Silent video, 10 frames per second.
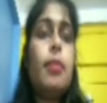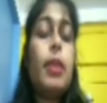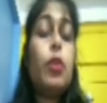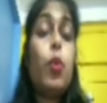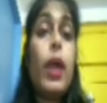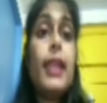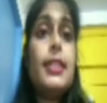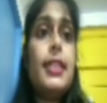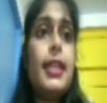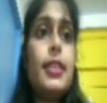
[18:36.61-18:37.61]
But
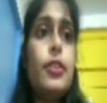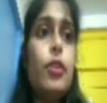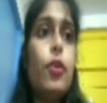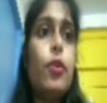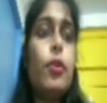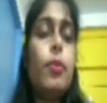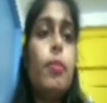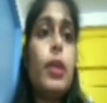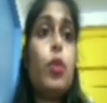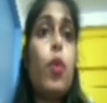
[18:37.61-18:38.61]
quality is low,
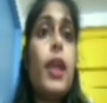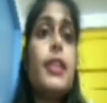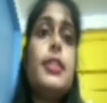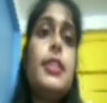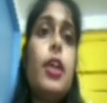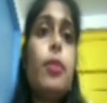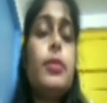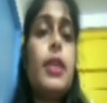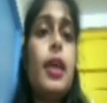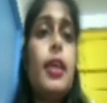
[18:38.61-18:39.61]
but quantity of
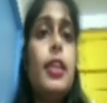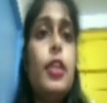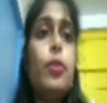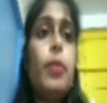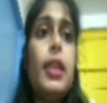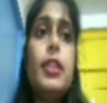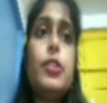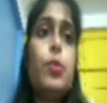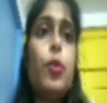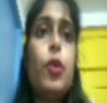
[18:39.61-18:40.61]
the human
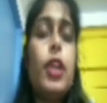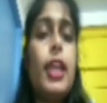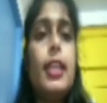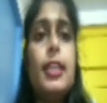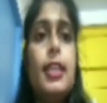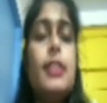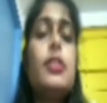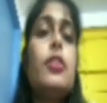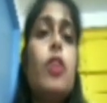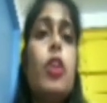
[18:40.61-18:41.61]
is more, than it is
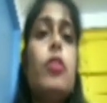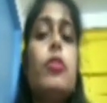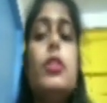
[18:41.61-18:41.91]
not good.